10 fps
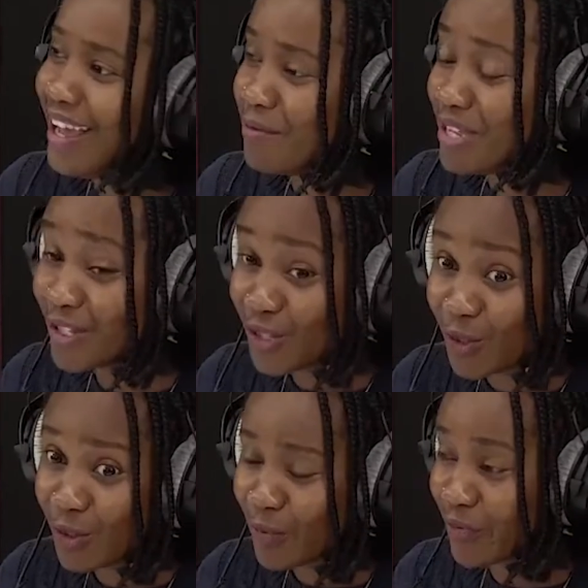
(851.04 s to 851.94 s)
I'm his
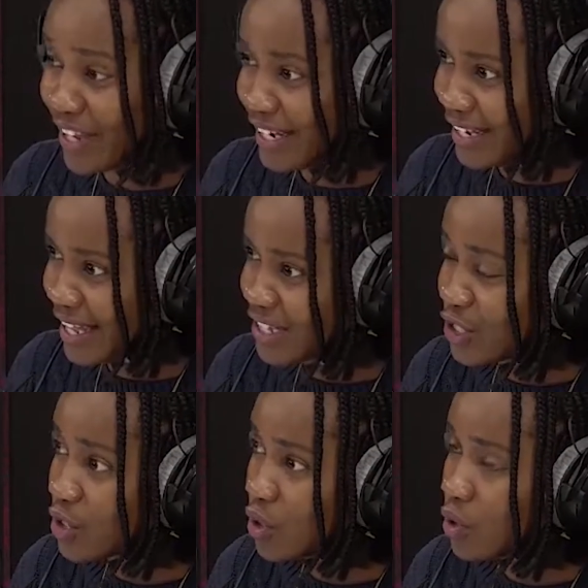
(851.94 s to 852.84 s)
sole provider. Yeah.
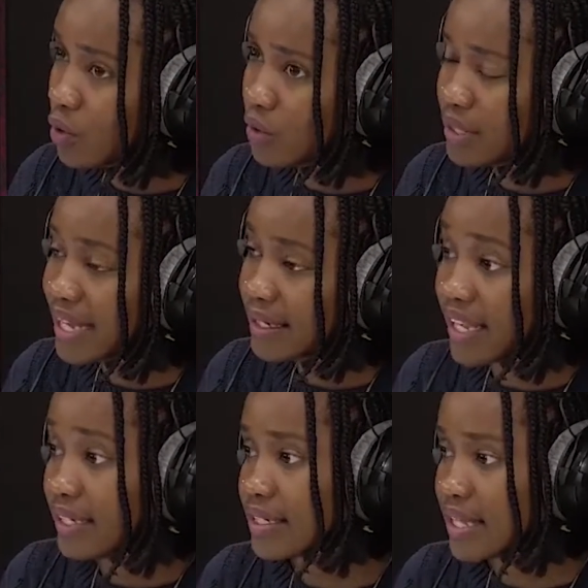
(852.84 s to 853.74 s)
So that
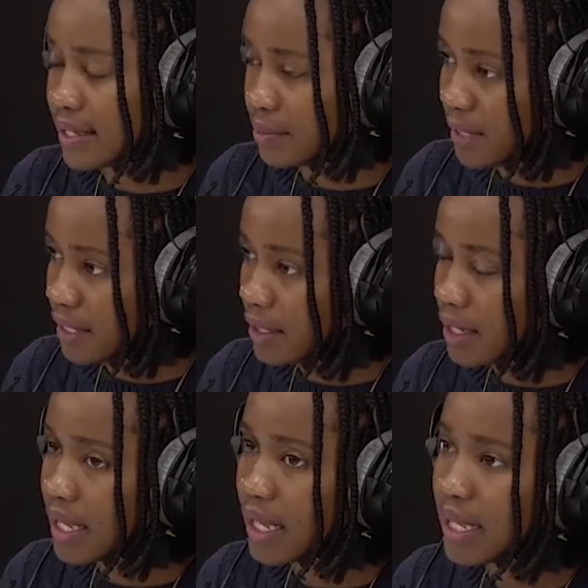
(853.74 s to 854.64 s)
kind of scared me.
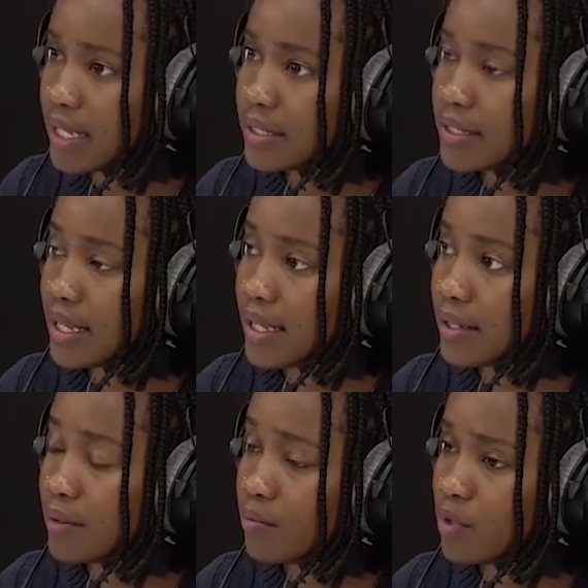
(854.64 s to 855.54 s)
And
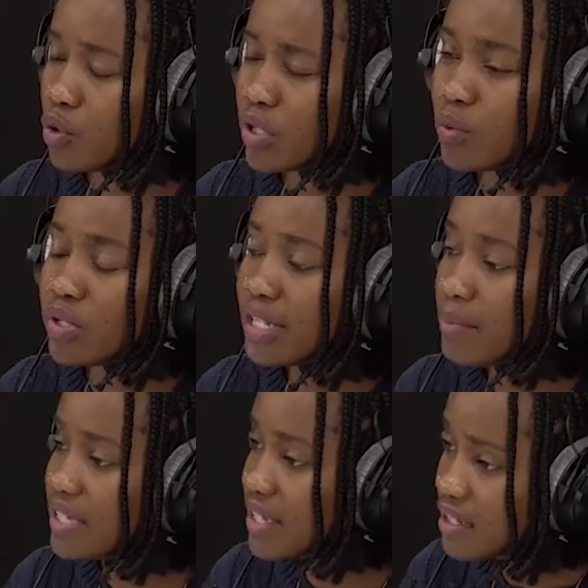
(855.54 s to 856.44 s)
then, you know, he wouldn't let
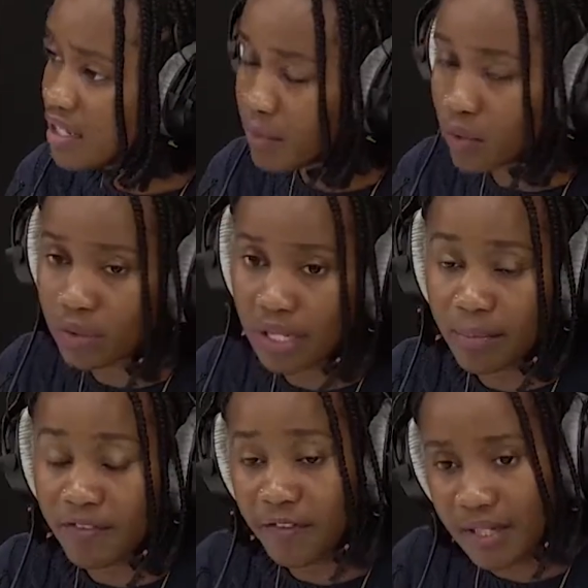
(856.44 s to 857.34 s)
me touch him. He wouldn't let
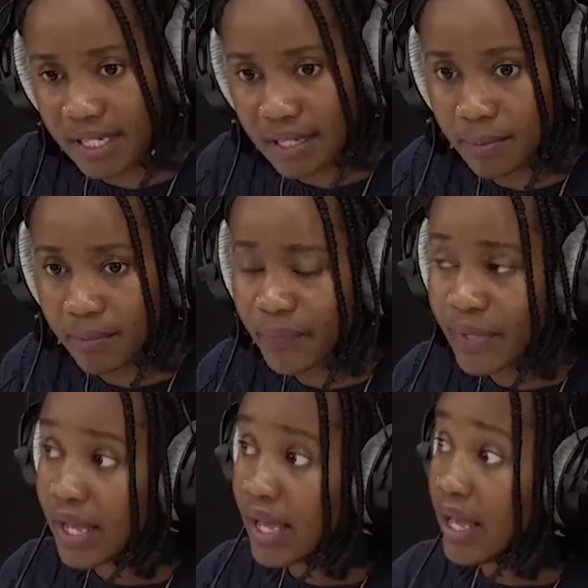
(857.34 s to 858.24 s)
me feed him.
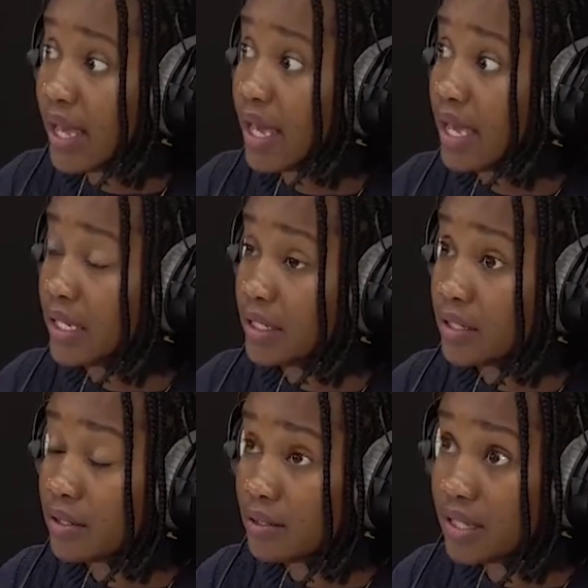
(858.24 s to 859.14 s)
And
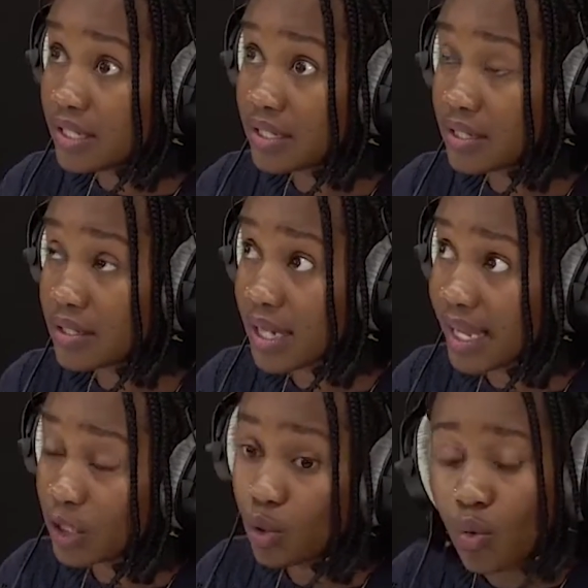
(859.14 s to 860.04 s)
this is
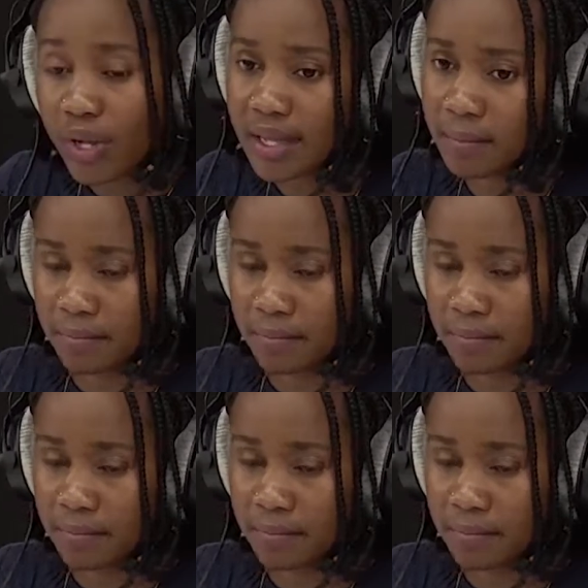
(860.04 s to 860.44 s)
like 2 a.m.